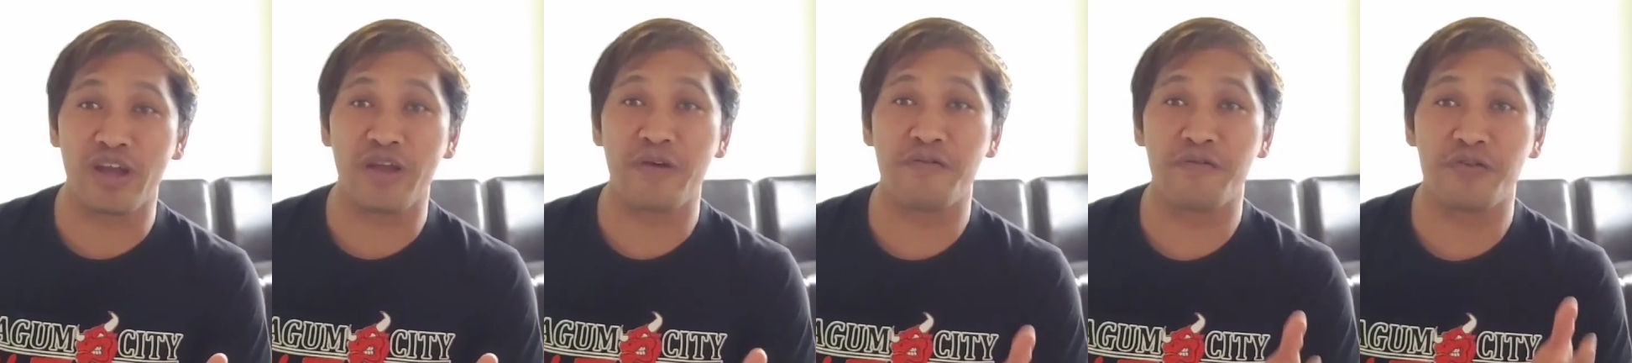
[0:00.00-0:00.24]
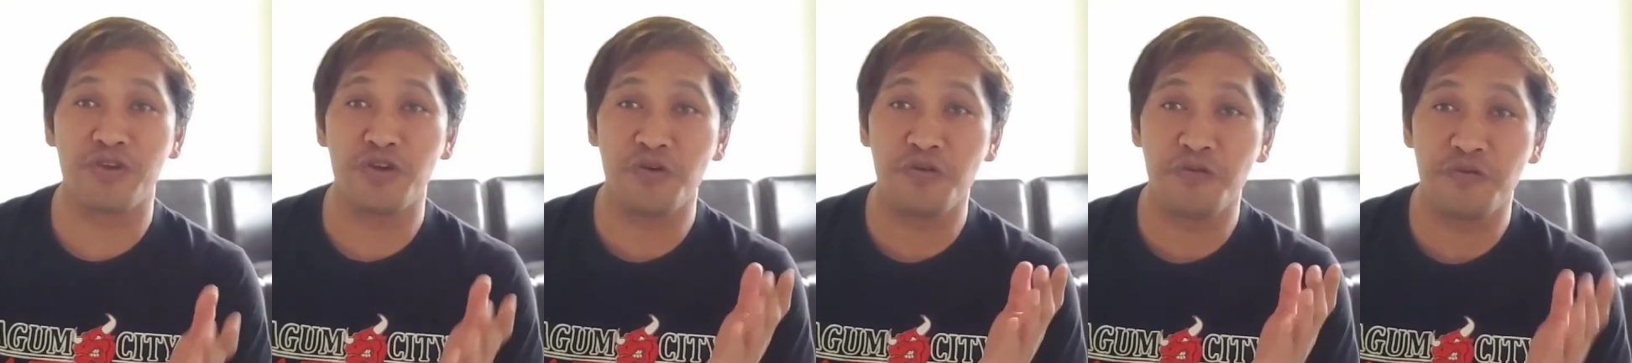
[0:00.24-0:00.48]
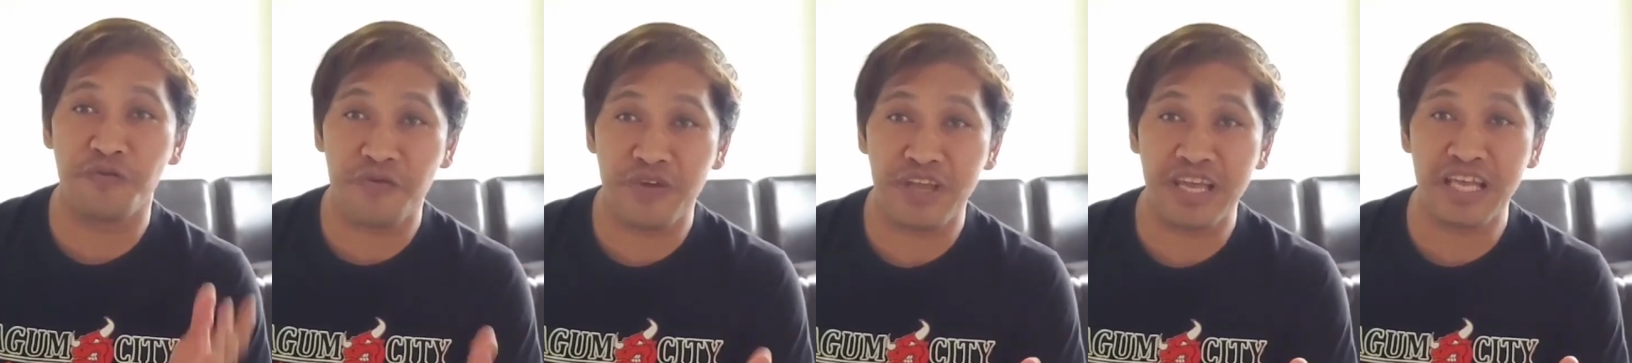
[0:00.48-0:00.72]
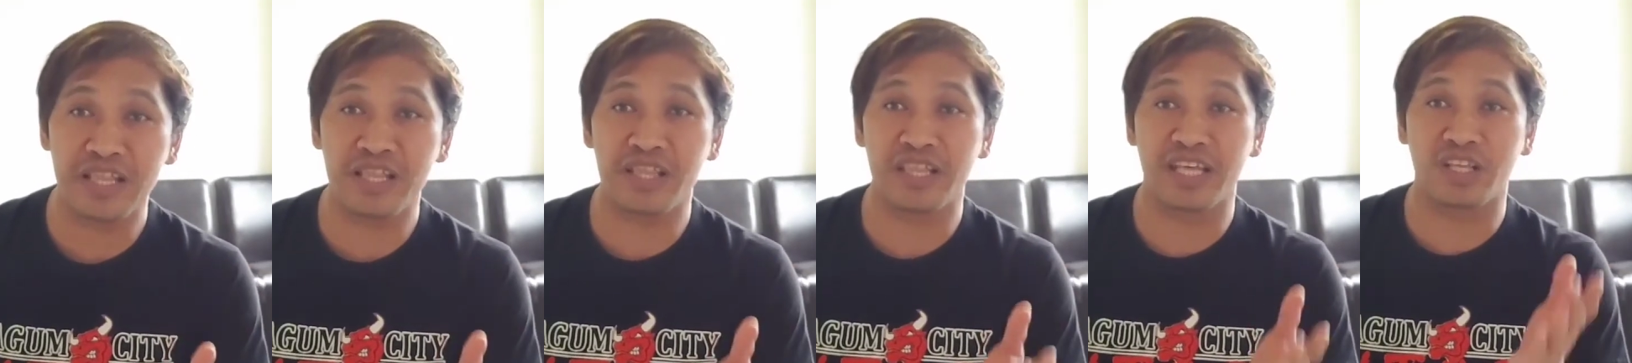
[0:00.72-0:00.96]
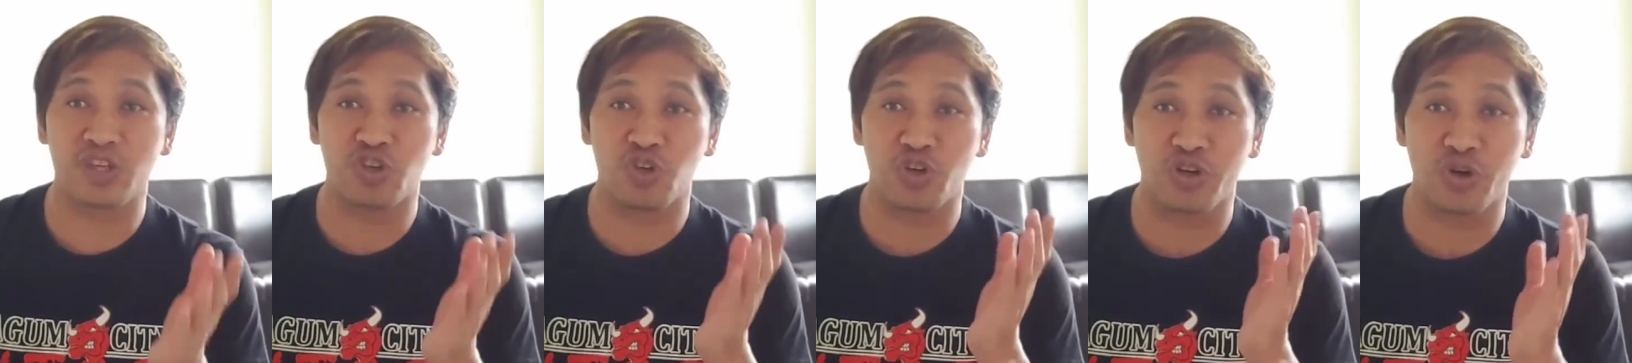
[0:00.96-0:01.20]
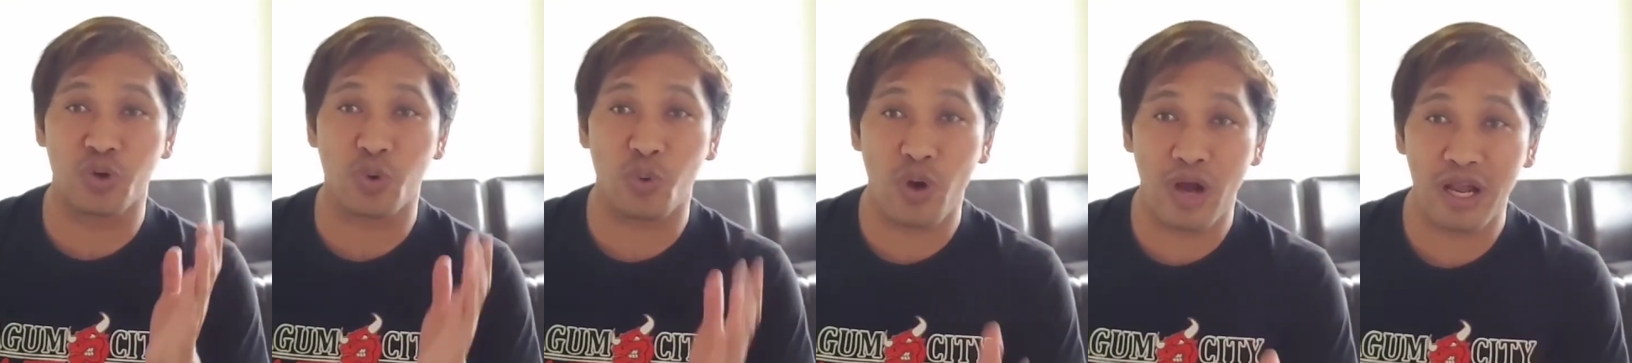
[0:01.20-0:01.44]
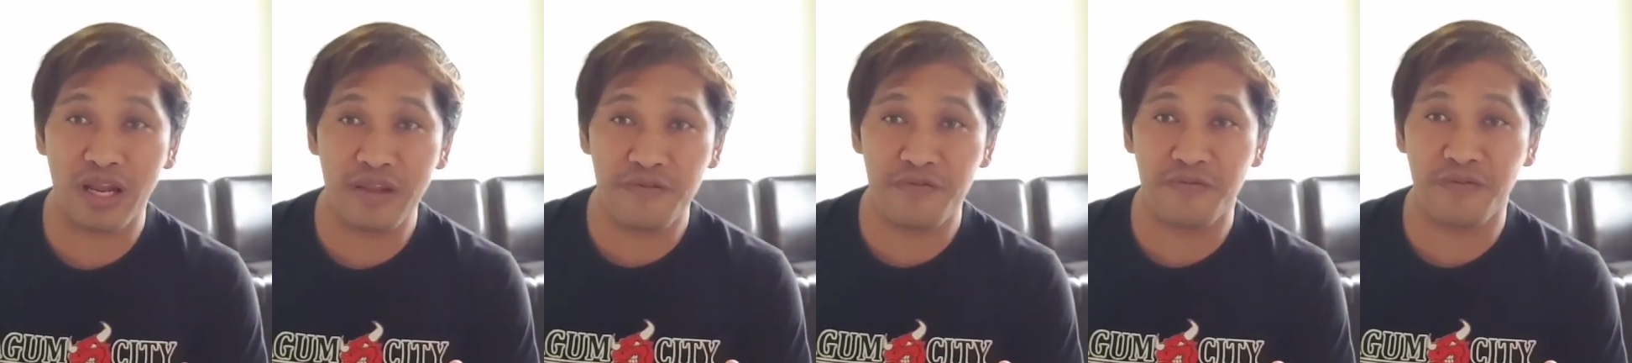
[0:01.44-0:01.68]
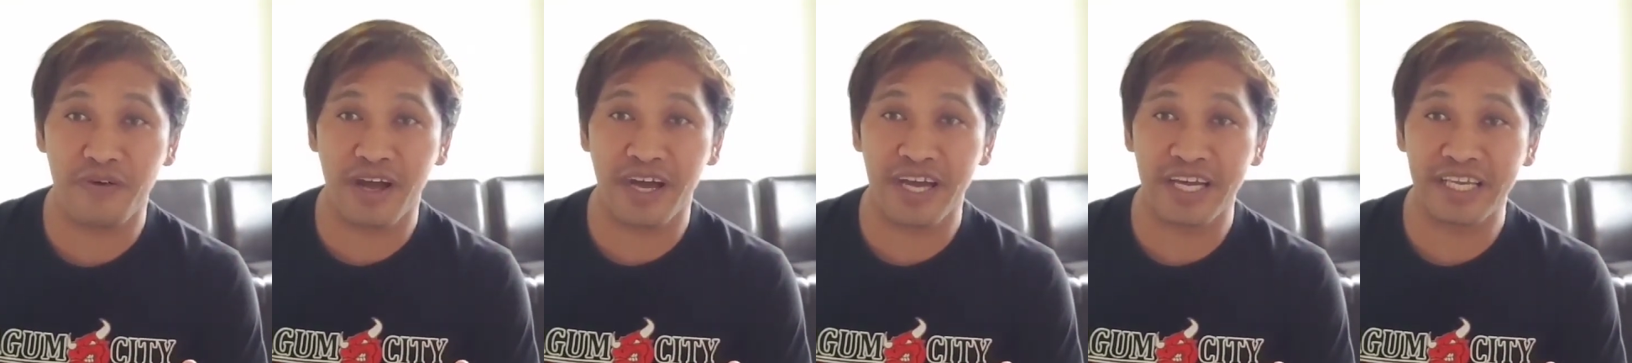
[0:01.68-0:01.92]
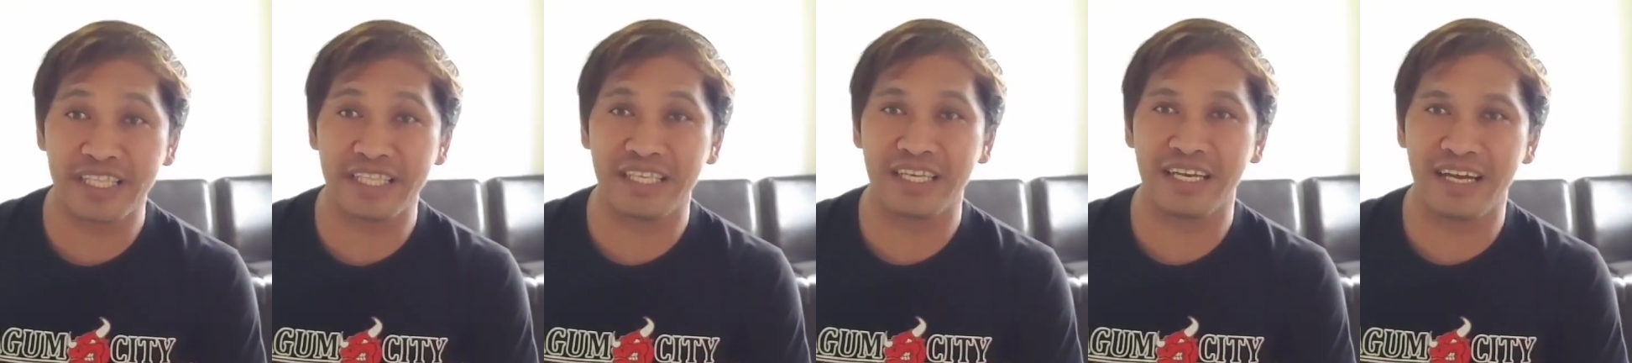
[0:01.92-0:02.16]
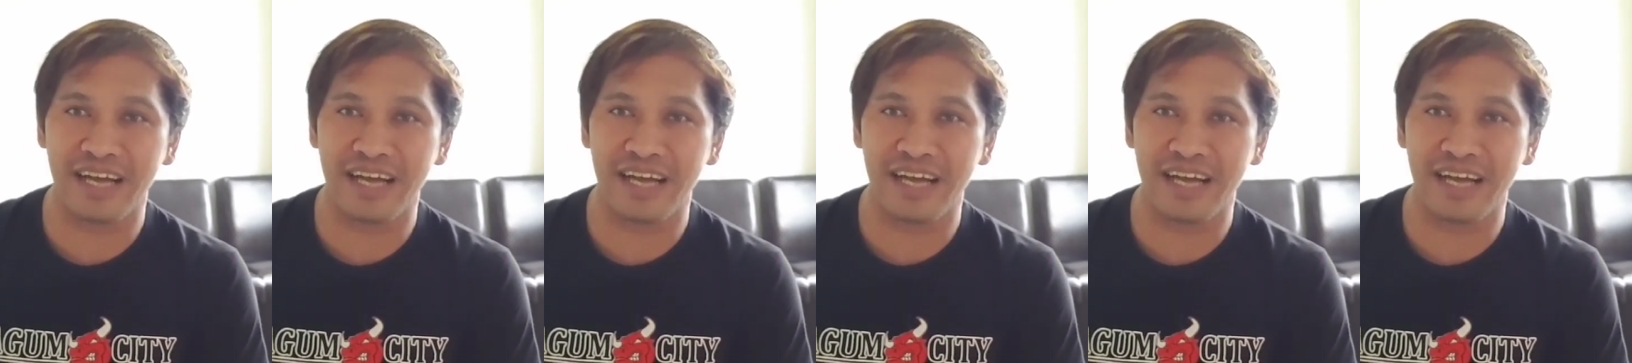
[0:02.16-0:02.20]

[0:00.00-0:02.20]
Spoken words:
If you feel that you're qualified,